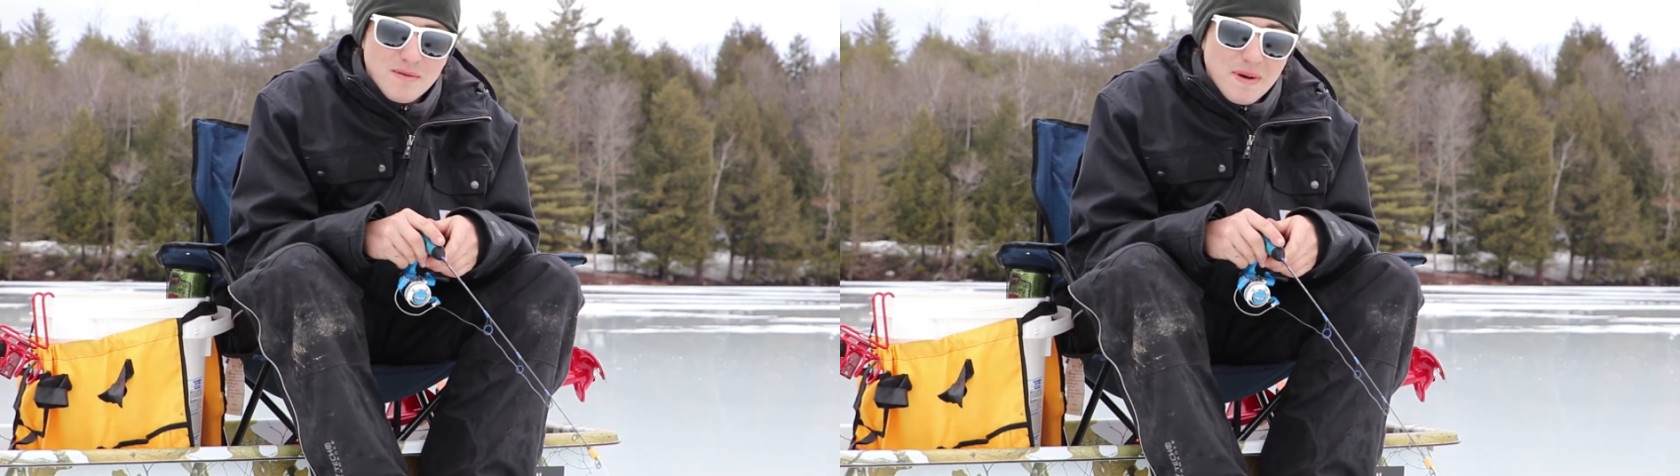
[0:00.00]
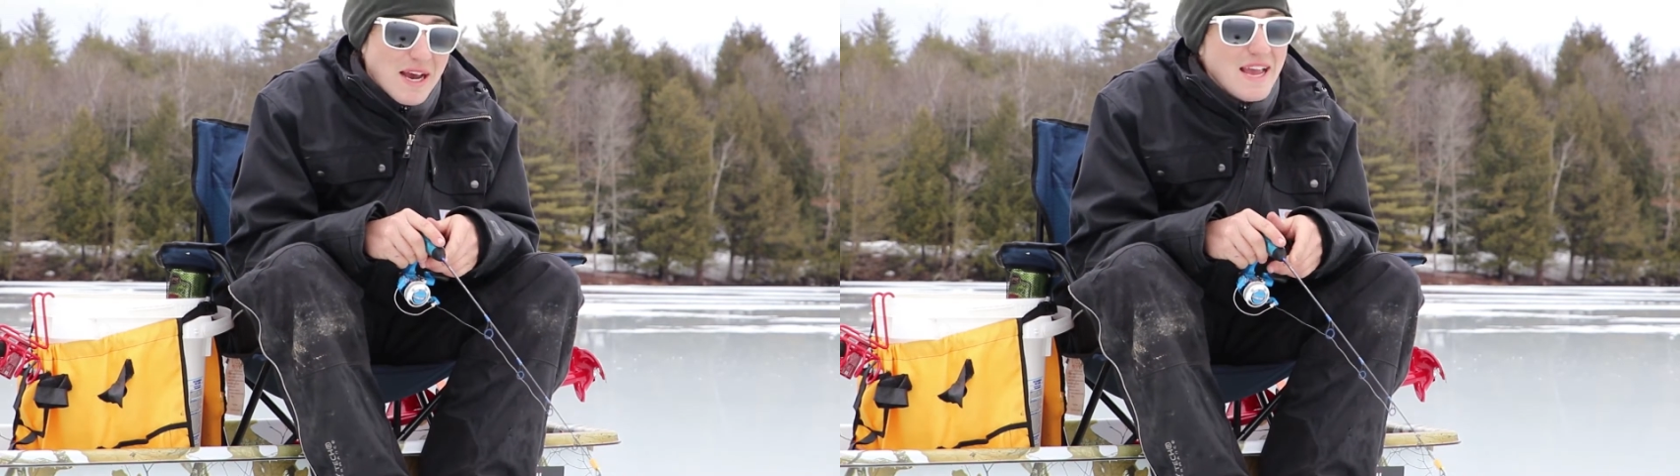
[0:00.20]

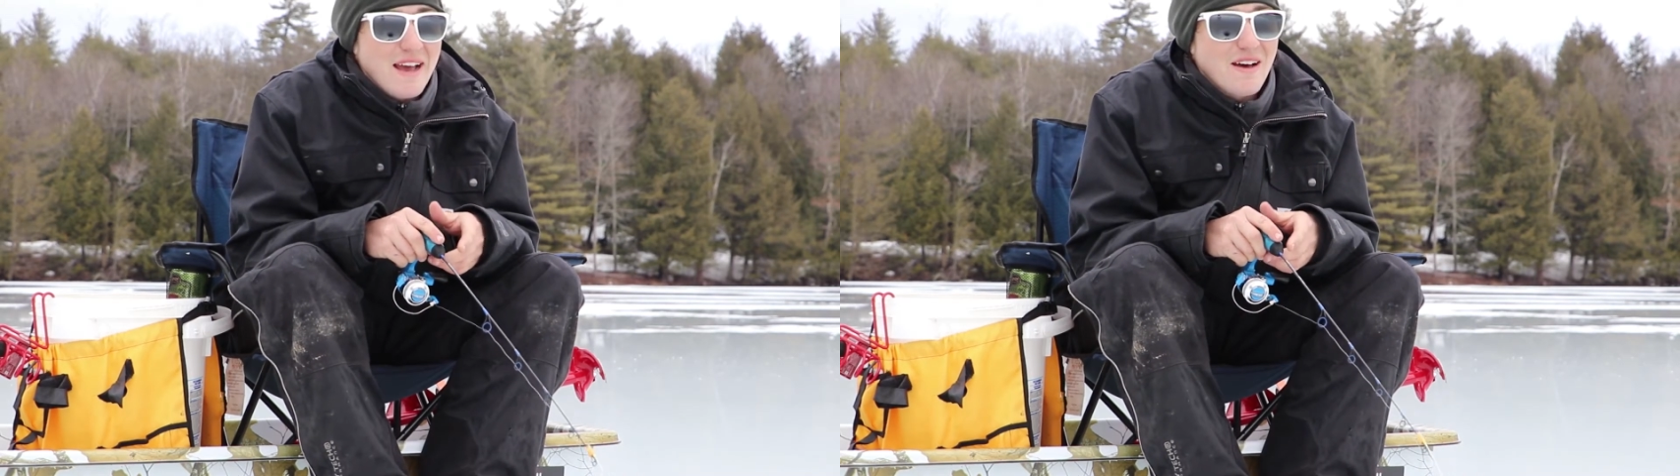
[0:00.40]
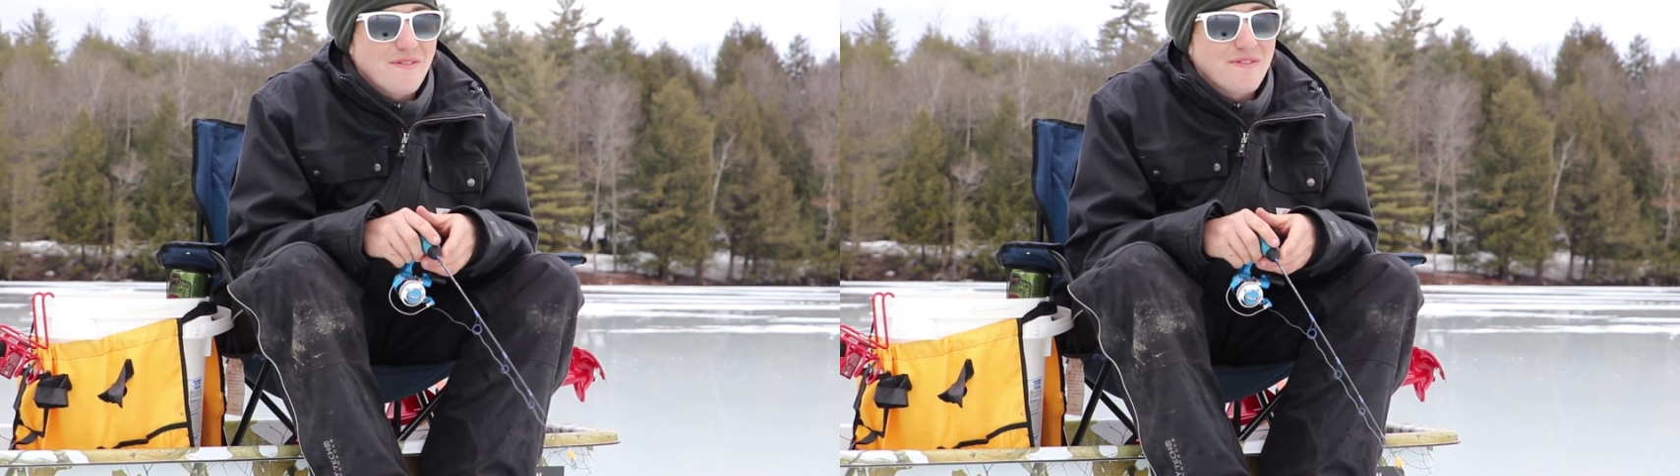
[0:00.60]
but
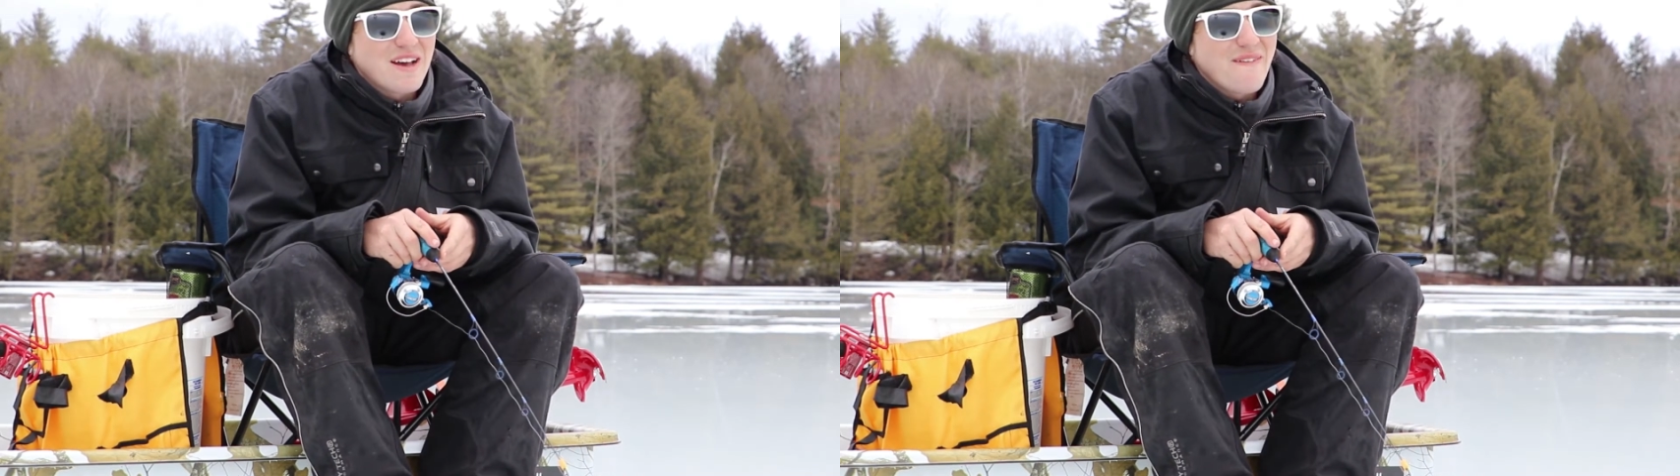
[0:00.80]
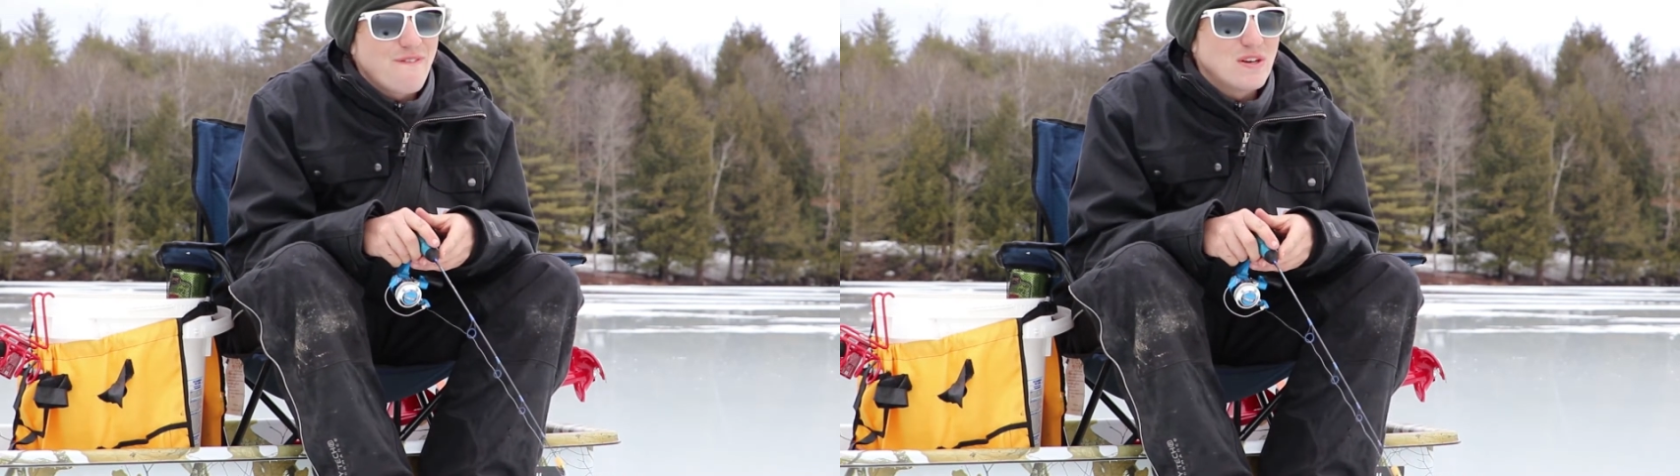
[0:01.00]

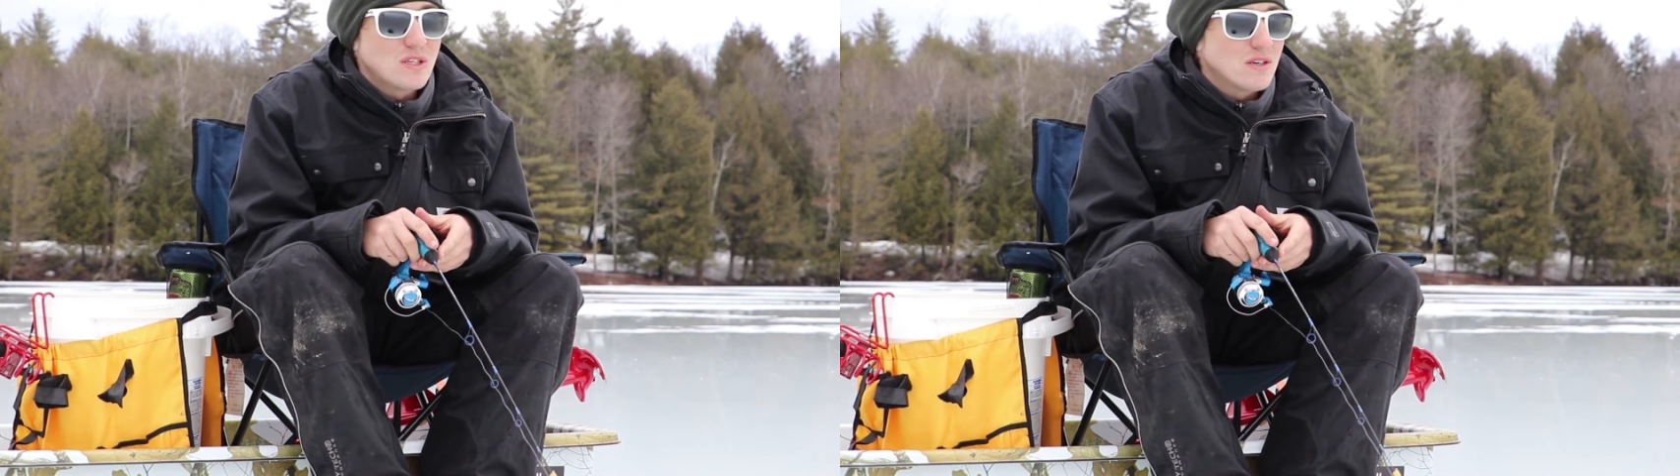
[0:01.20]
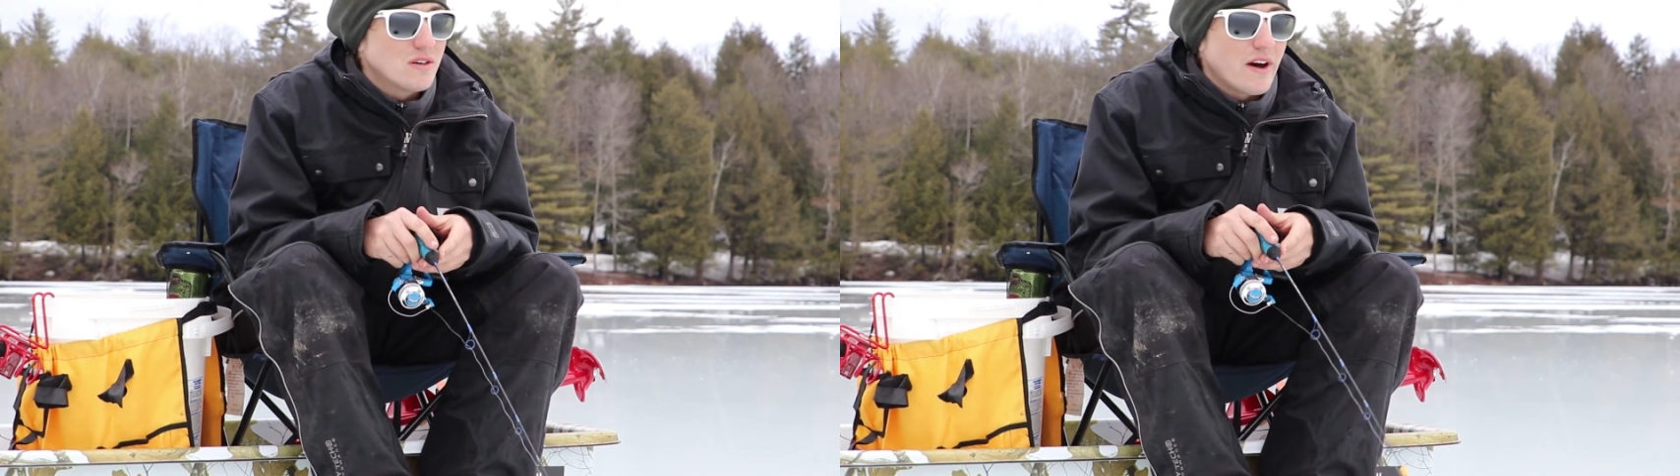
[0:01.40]
I
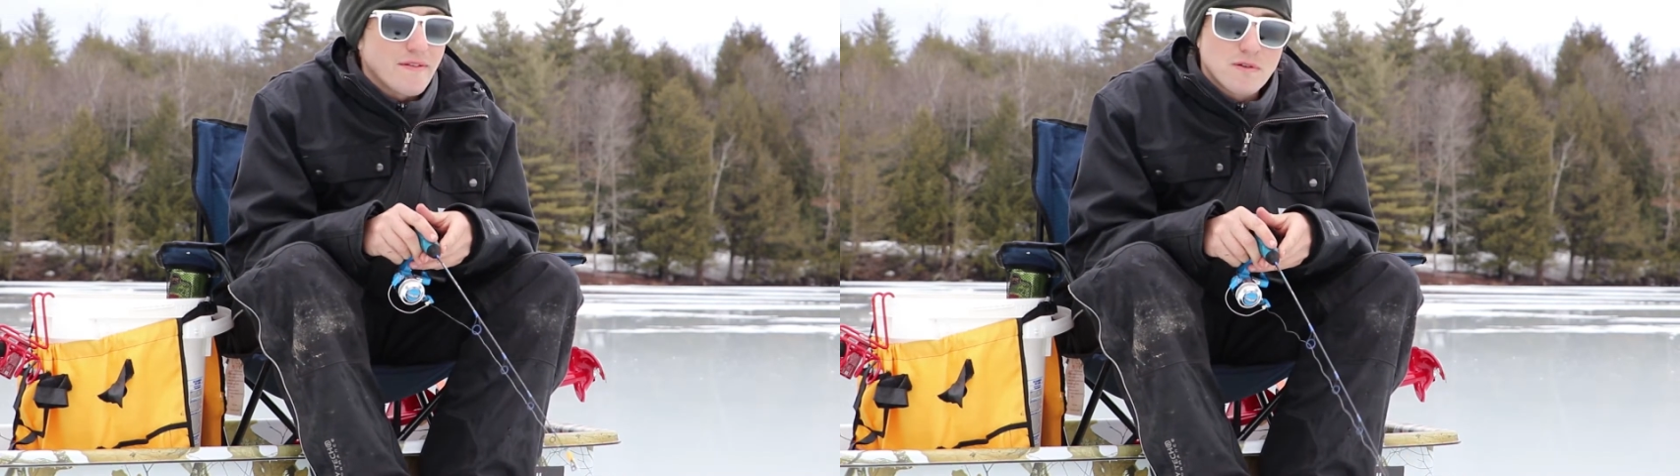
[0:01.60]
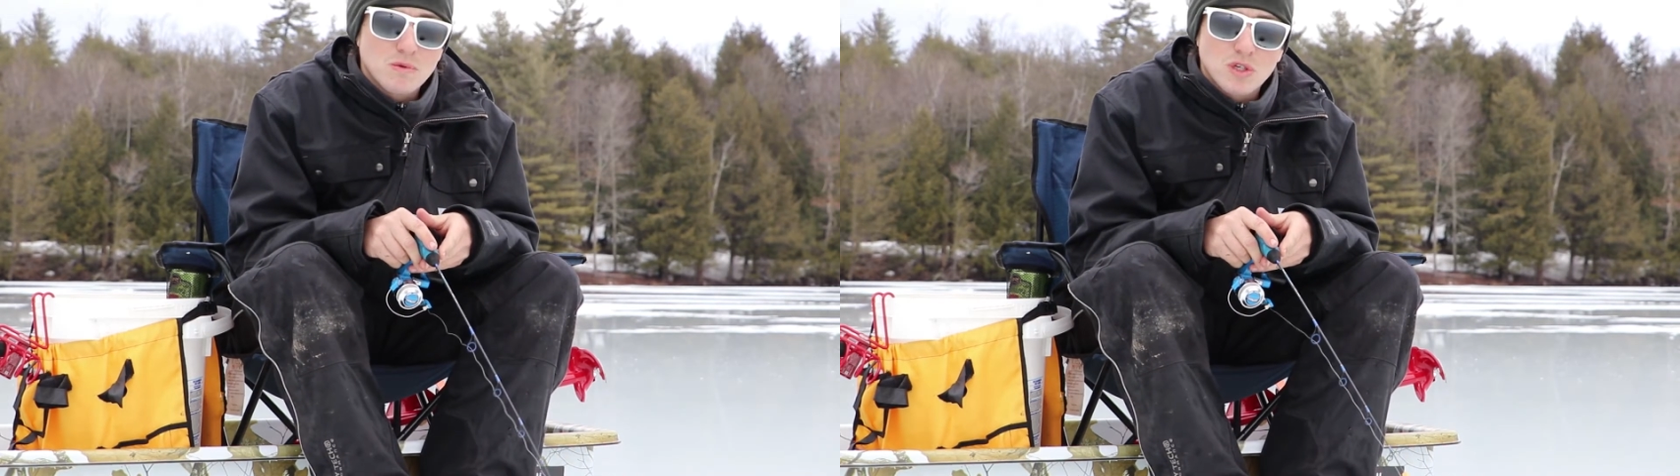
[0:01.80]
fish it a
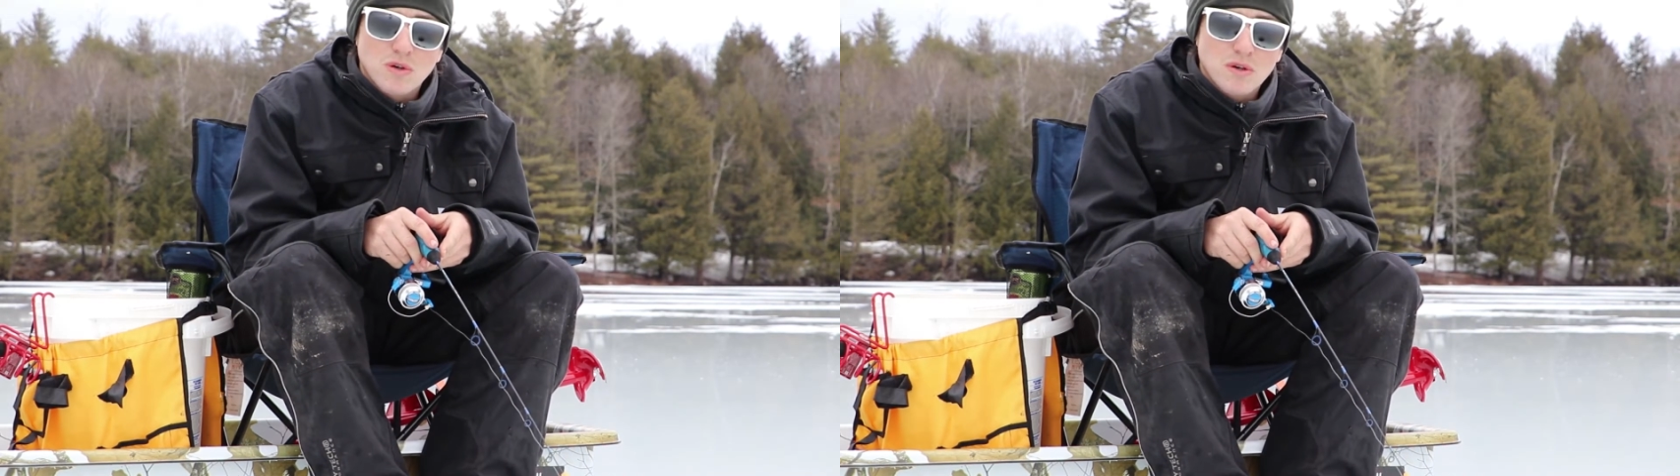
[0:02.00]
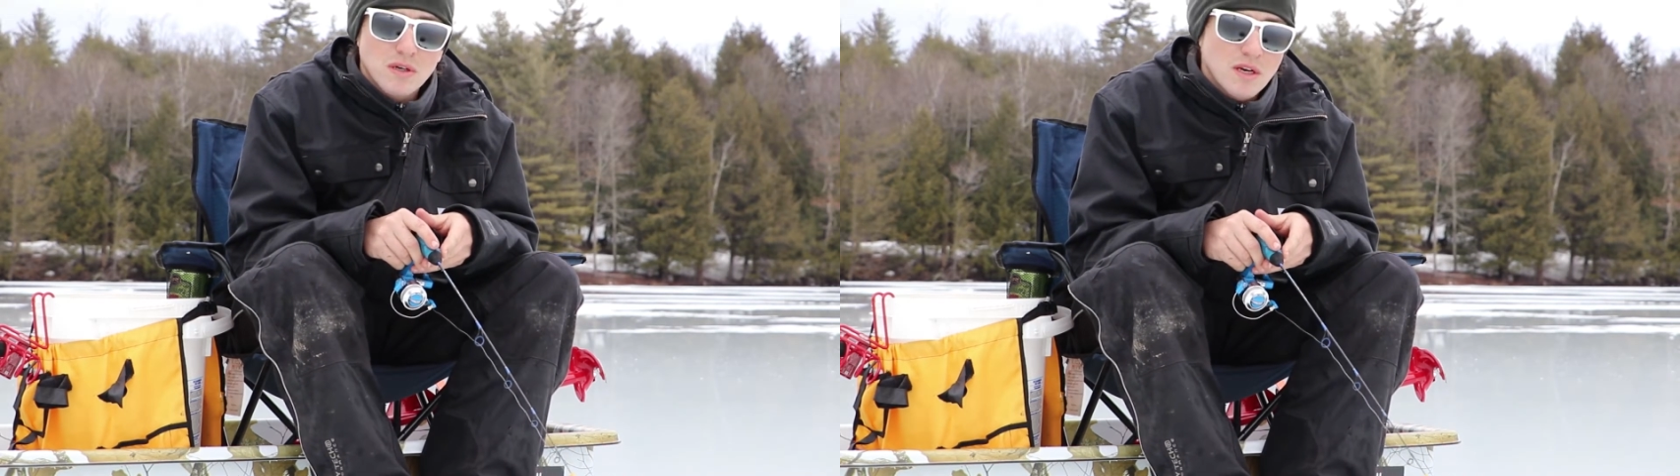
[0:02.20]
lot from
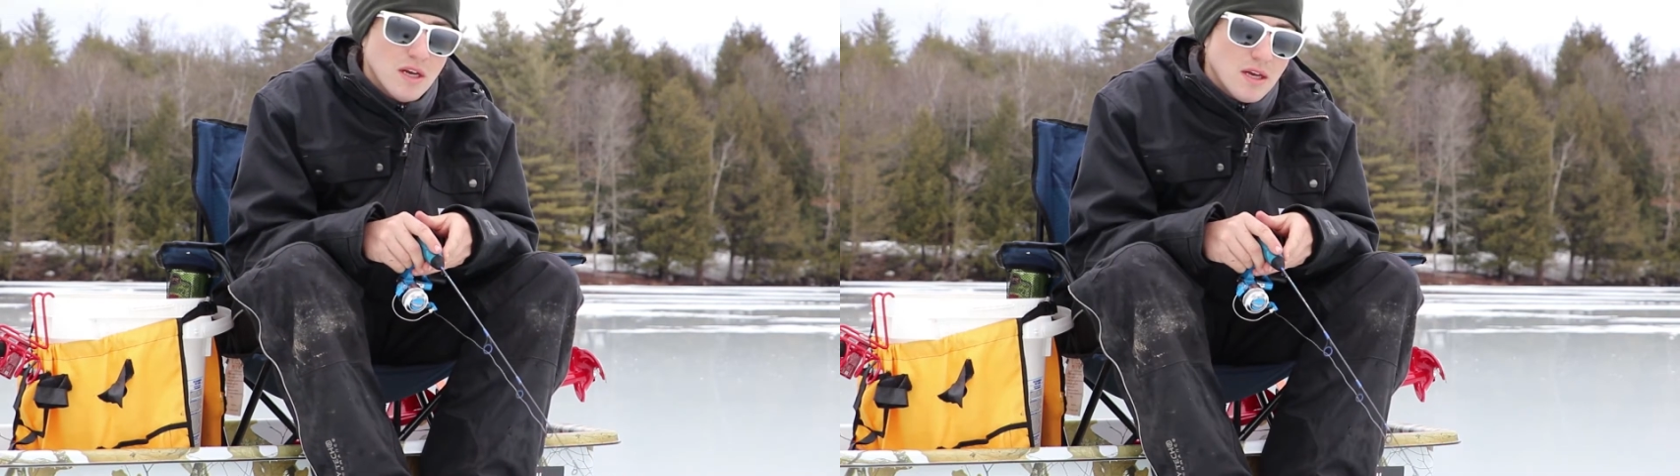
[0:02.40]
shore,